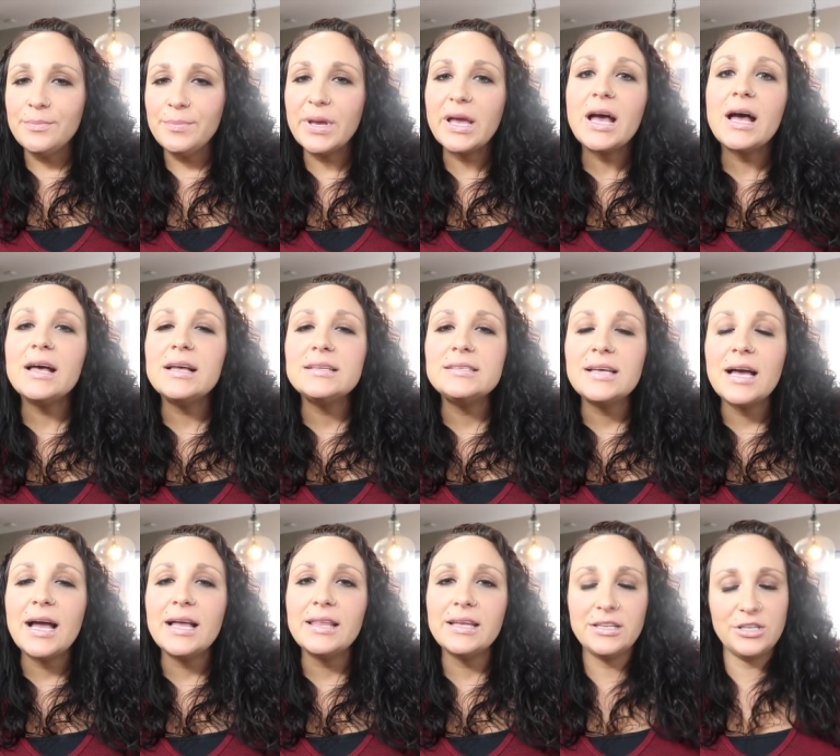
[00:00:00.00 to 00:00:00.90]
because
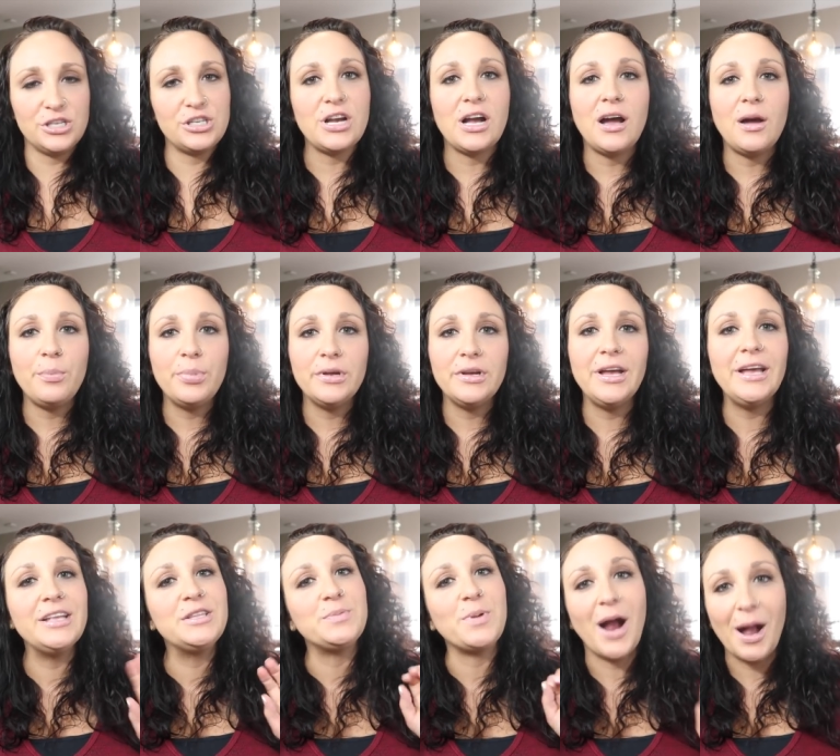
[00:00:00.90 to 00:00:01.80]
I like to shop,
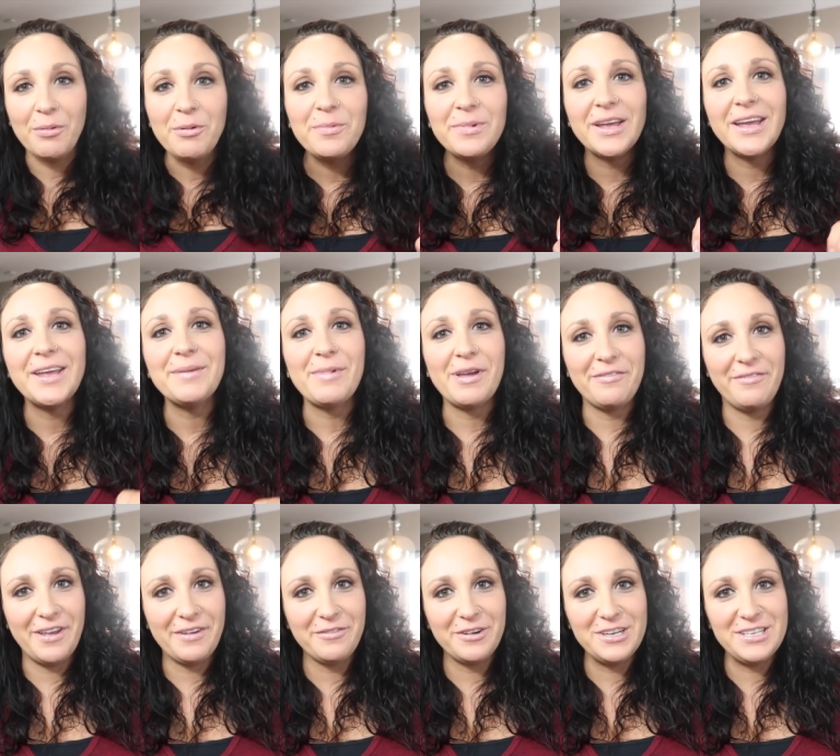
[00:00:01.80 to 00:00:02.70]
it's probably my
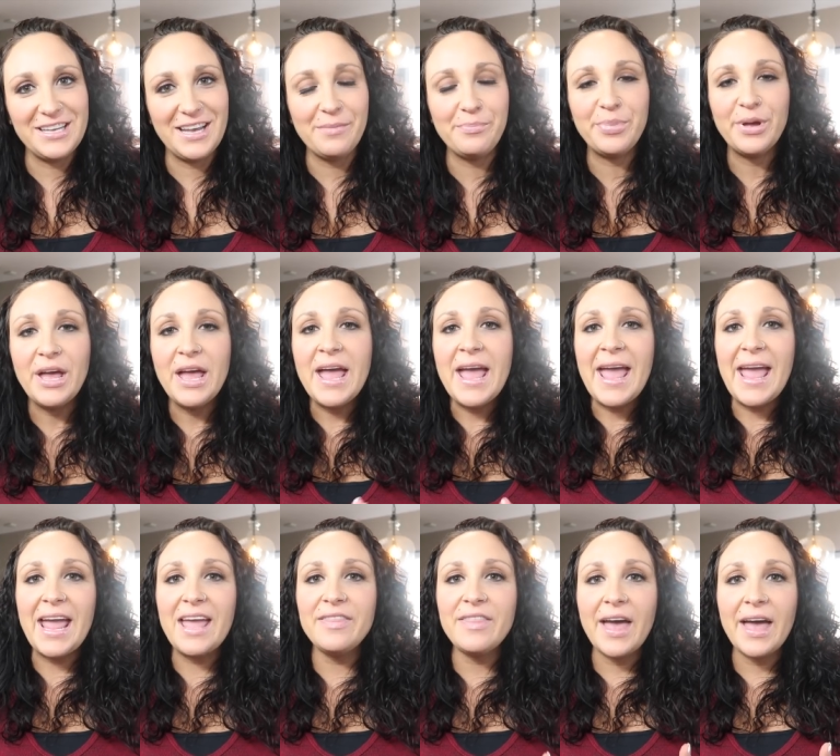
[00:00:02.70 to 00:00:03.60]
favorite tip,
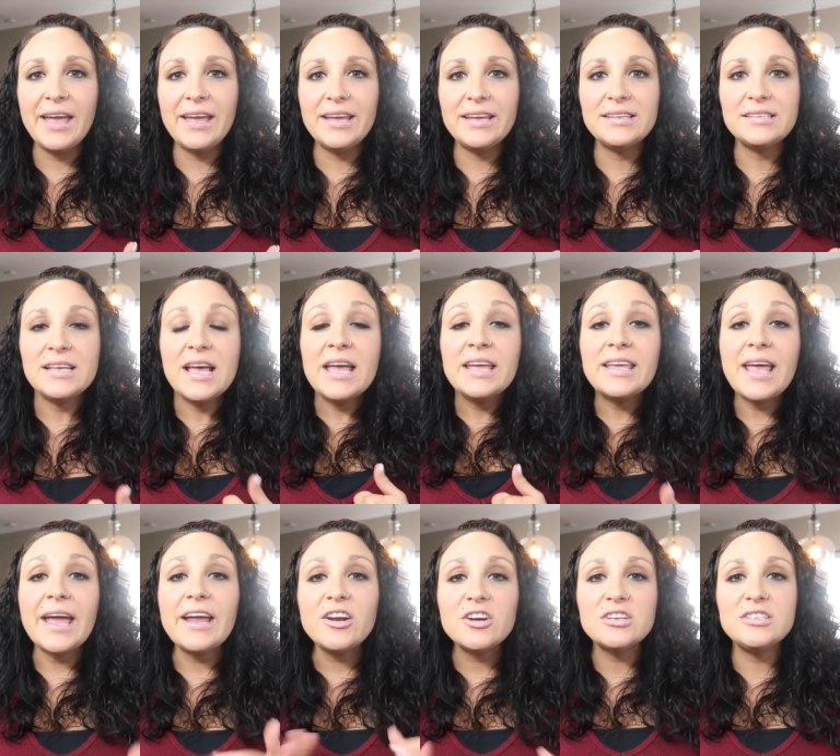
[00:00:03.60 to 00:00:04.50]
and that is
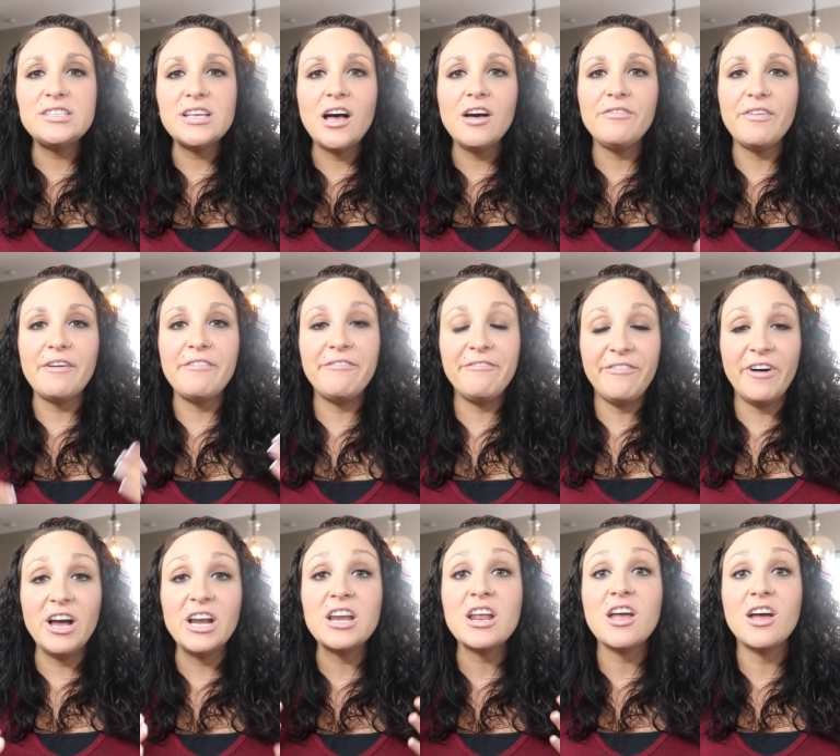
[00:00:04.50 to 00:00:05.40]
get yourself a
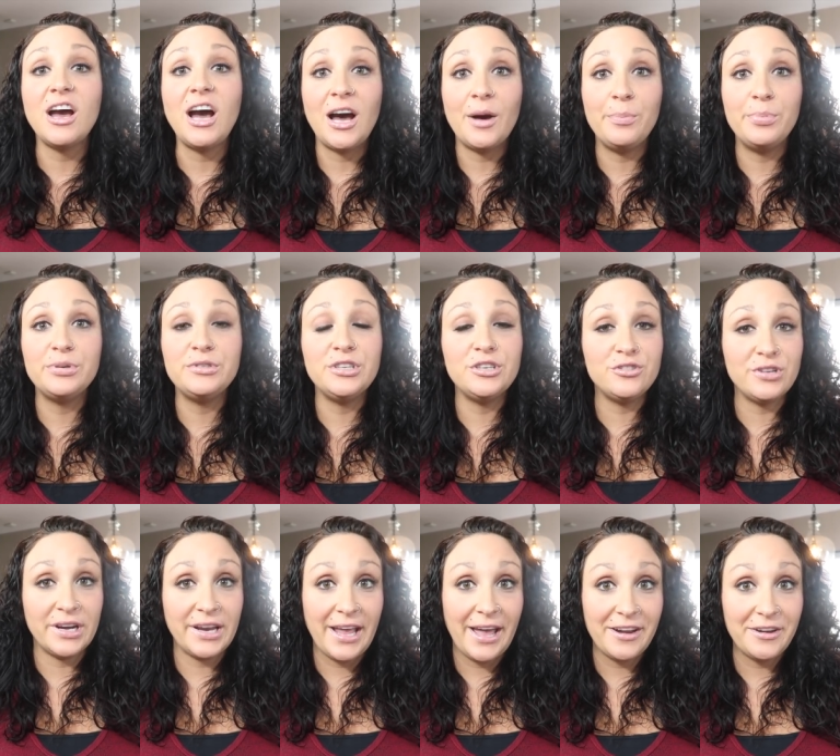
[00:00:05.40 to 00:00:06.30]
fun cup to
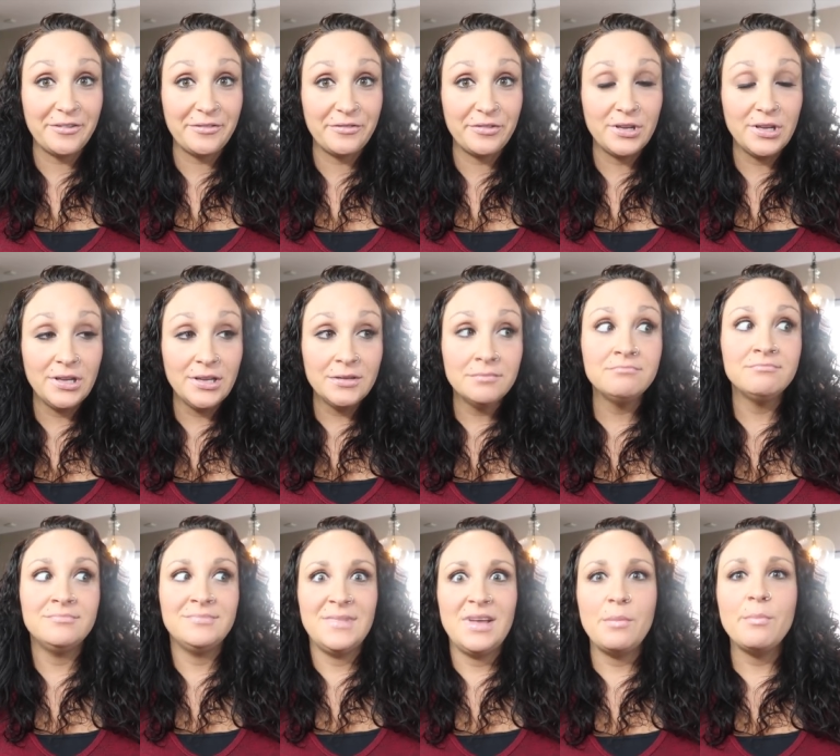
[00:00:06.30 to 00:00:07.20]
drink out of.
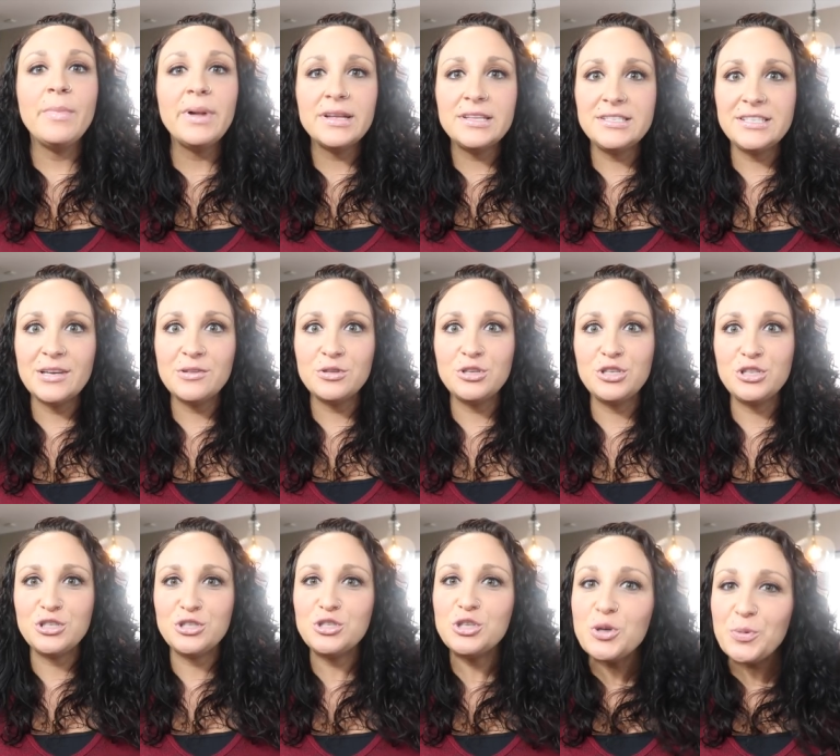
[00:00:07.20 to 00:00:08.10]
Might sound
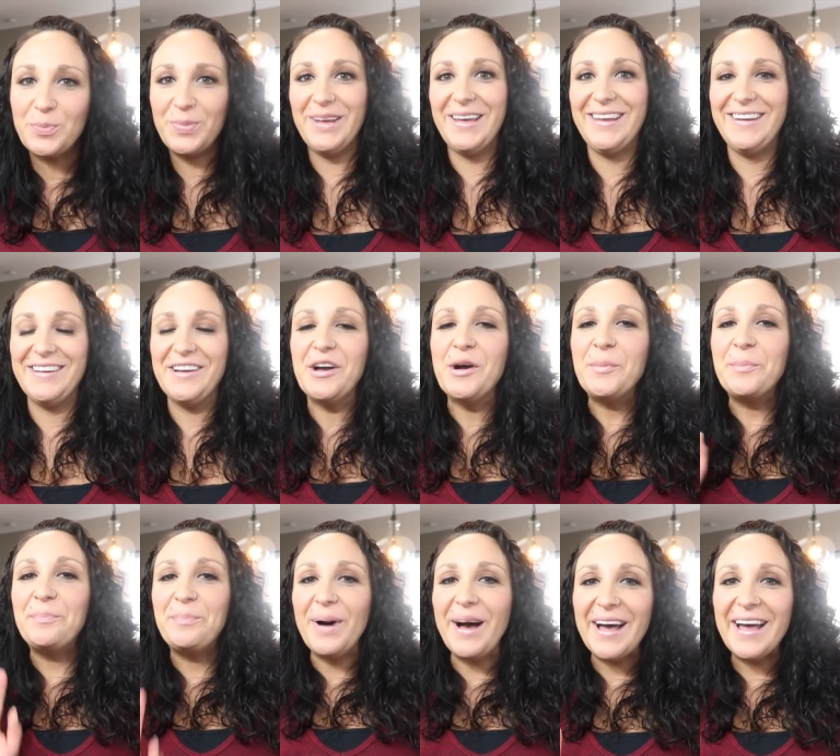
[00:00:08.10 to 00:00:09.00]
stupid,
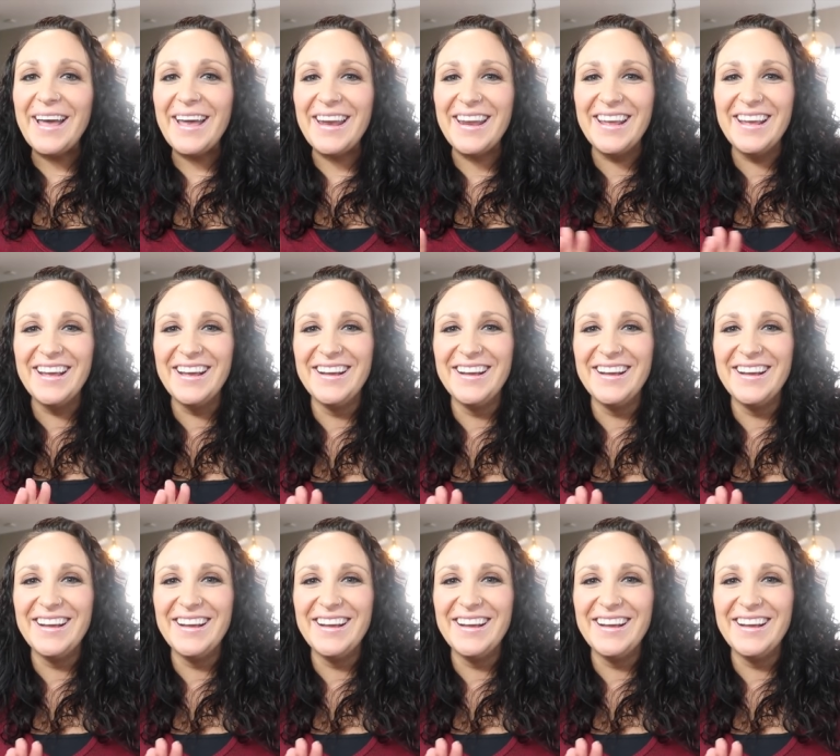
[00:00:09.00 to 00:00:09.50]
but